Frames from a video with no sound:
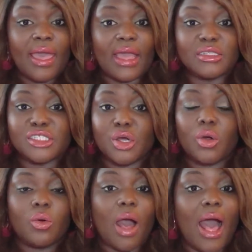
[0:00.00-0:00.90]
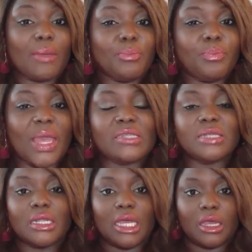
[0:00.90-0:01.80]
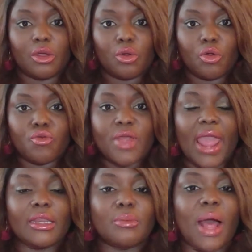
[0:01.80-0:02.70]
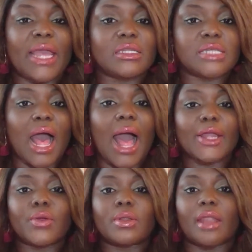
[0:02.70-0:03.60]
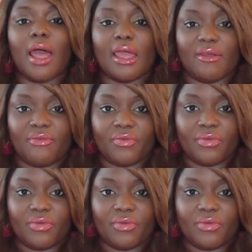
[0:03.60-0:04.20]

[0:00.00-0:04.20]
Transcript: And so I basically created my entire life